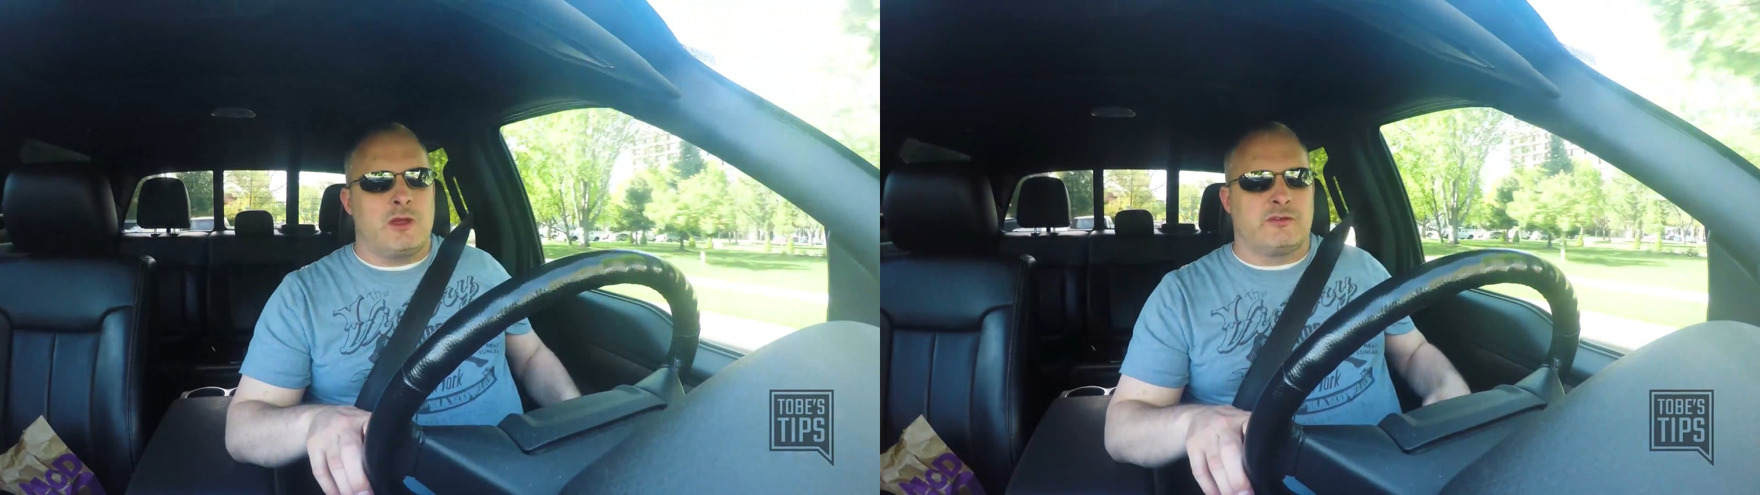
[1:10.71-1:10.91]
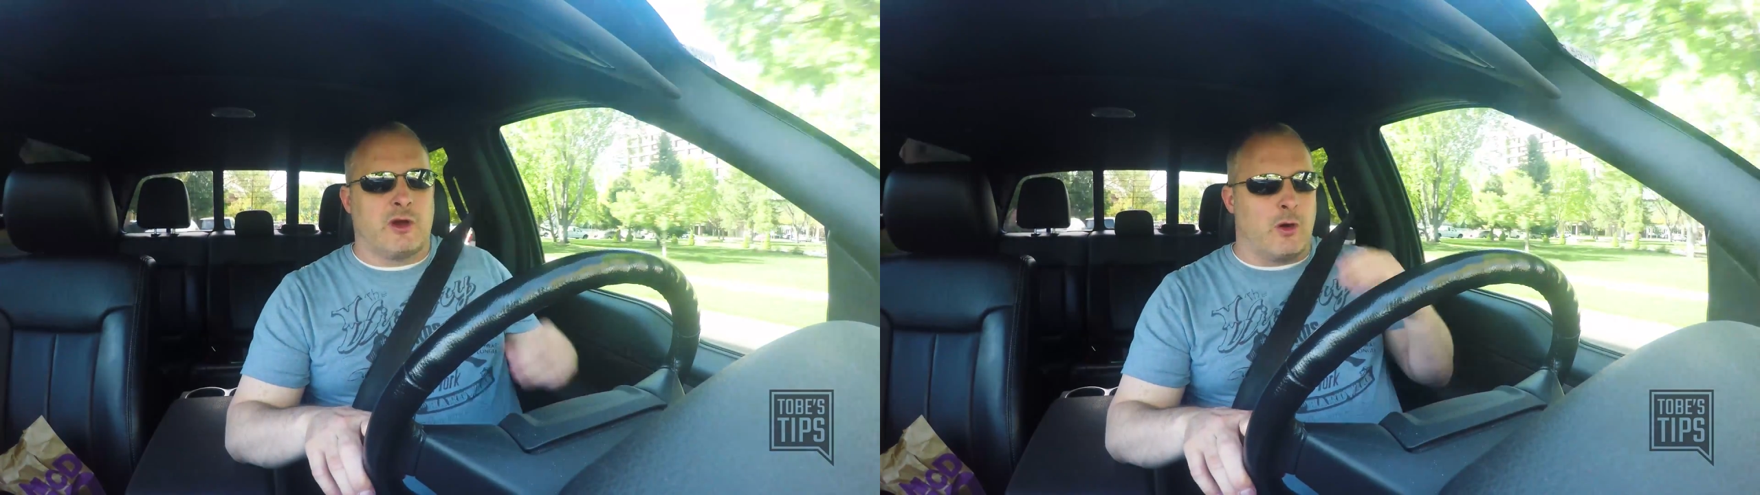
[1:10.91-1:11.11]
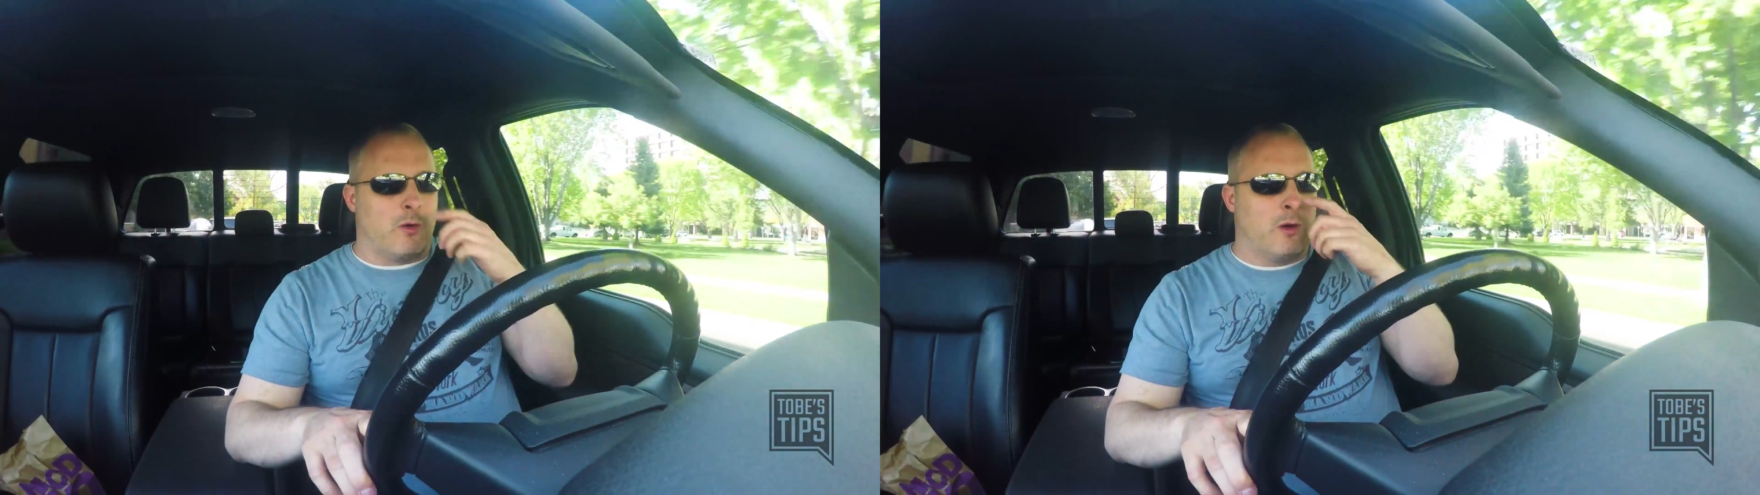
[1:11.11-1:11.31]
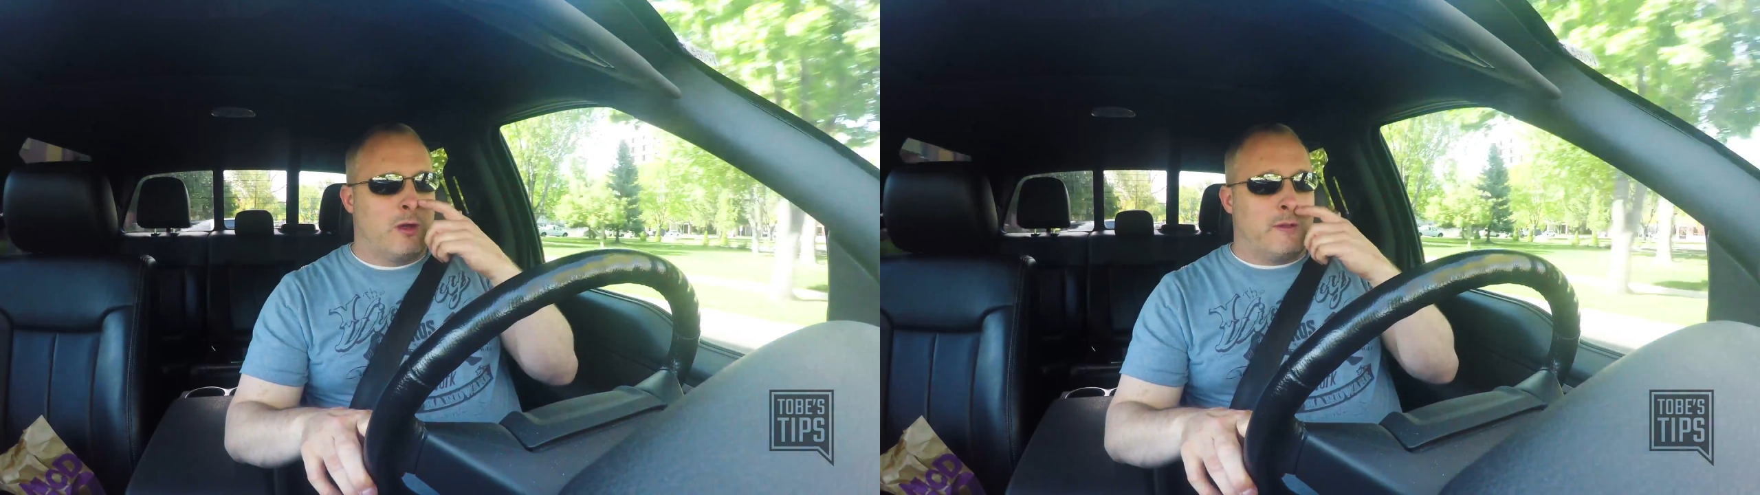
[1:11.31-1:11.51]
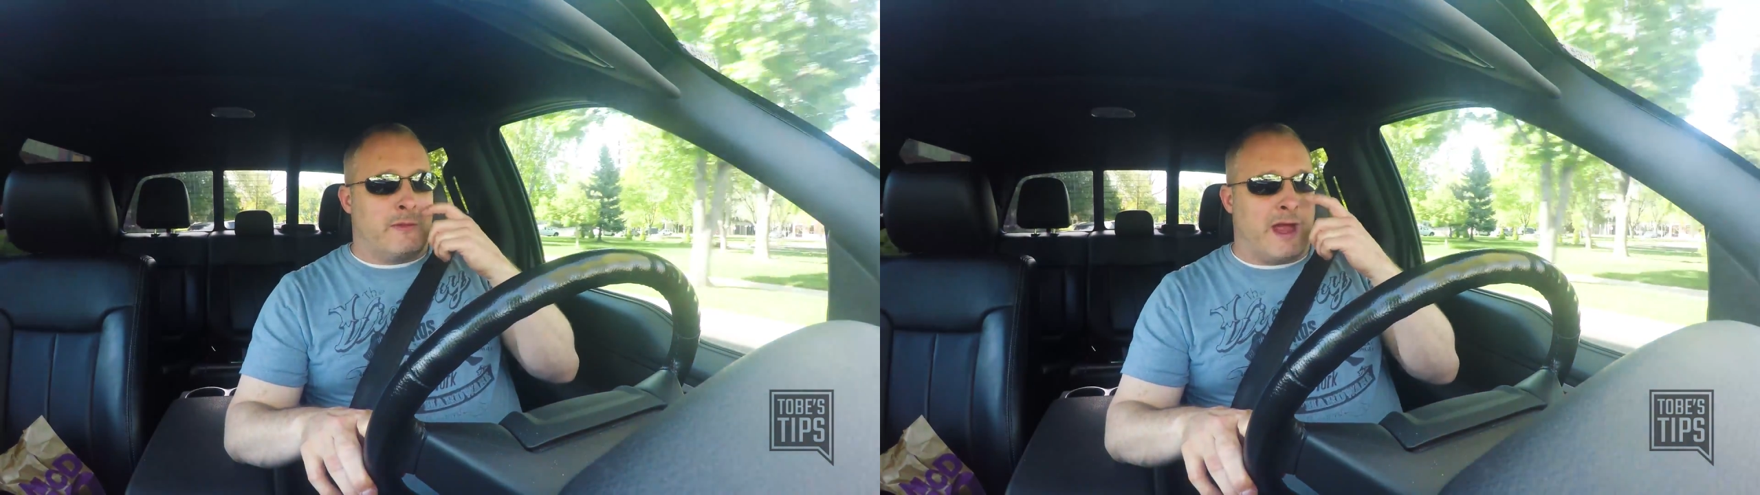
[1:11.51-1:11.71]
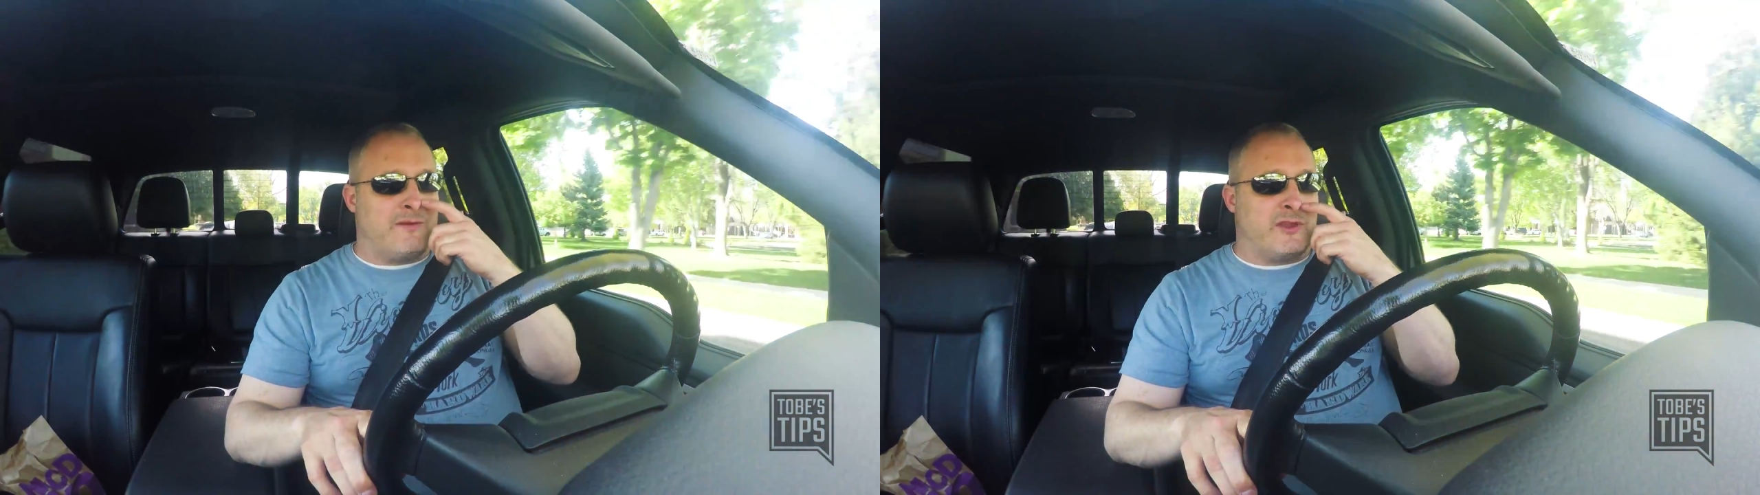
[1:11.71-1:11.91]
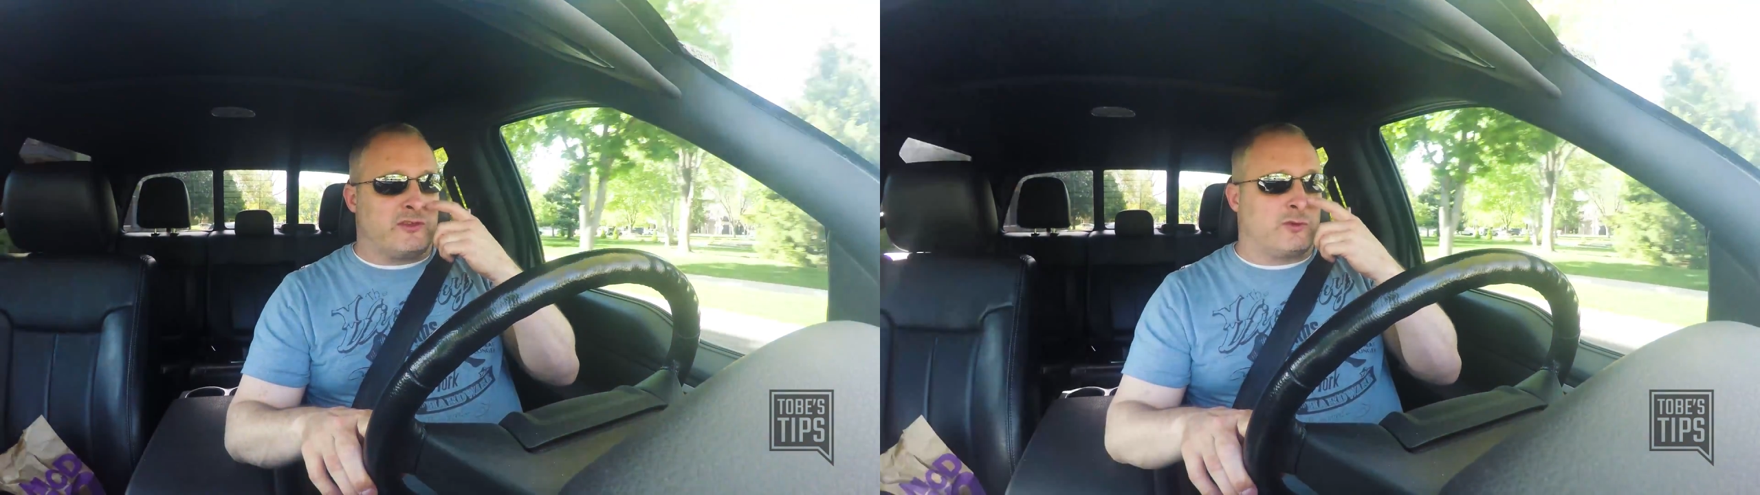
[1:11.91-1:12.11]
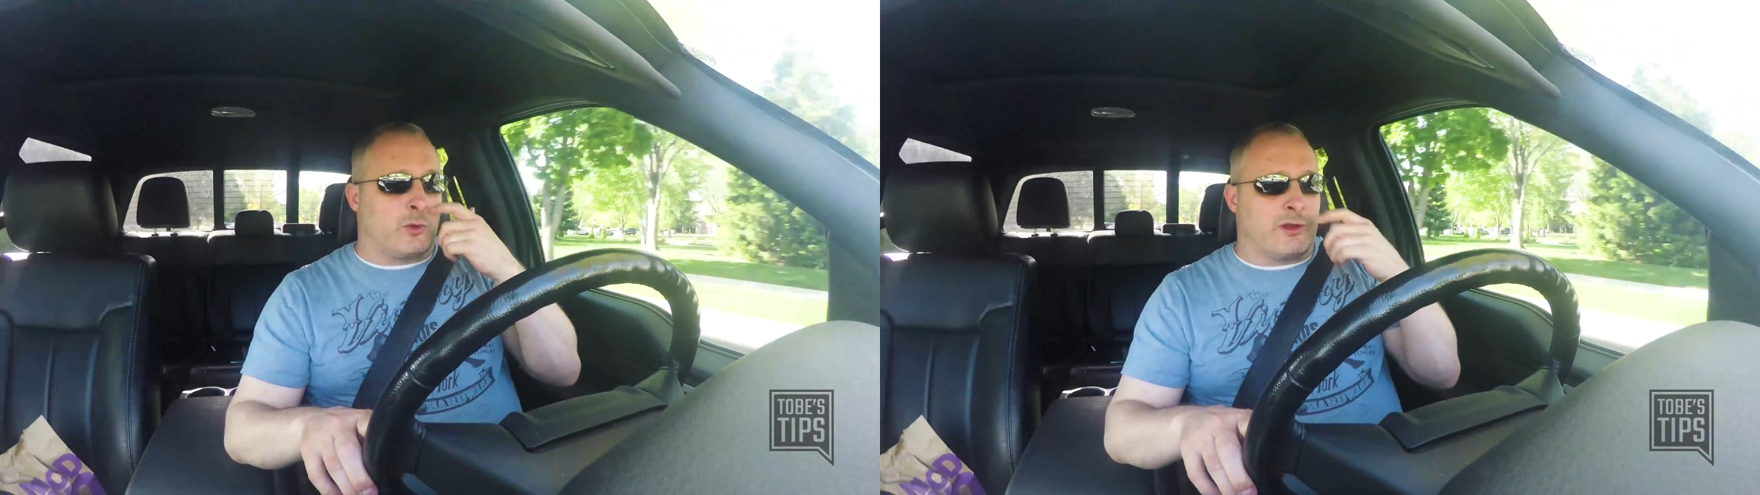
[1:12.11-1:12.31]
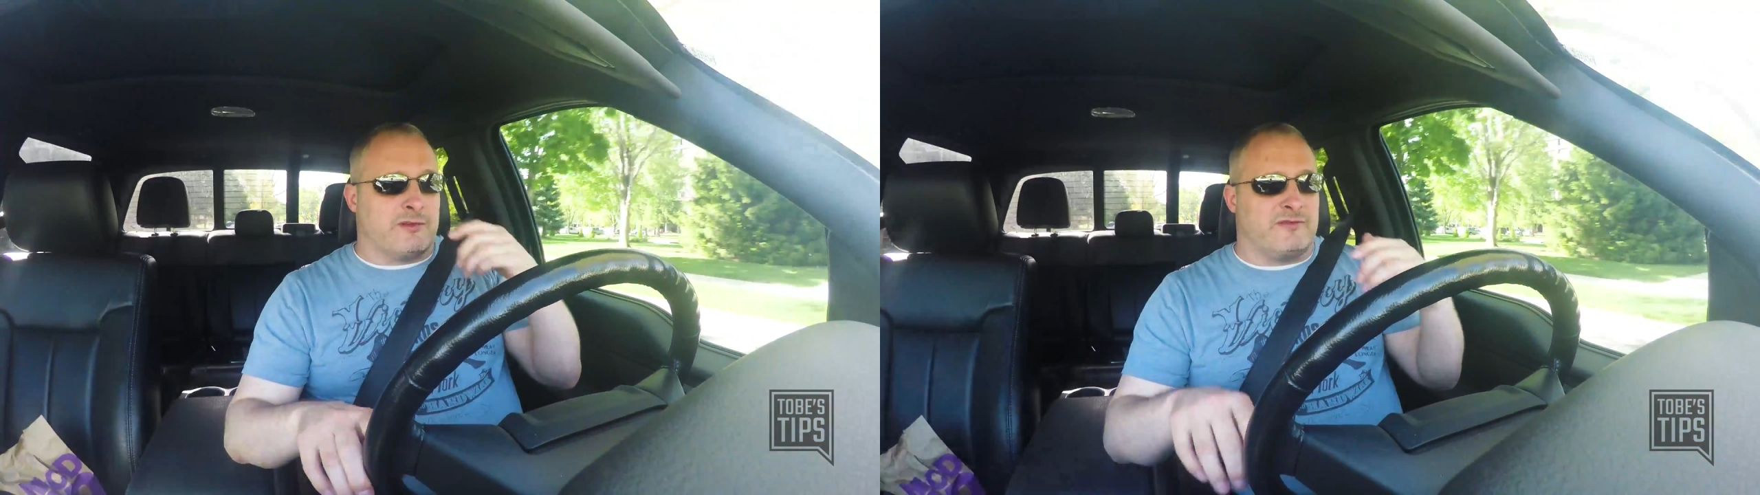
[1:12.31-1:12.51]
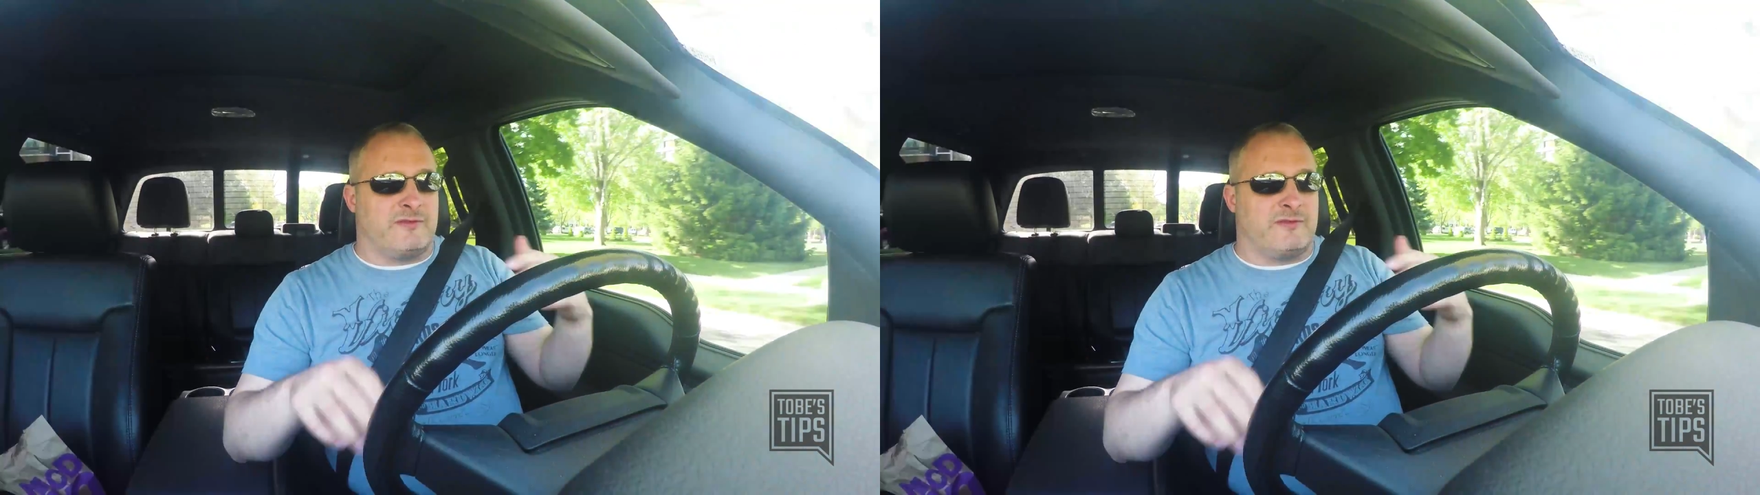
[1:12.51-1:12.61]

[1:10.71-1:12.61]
So they have this sort of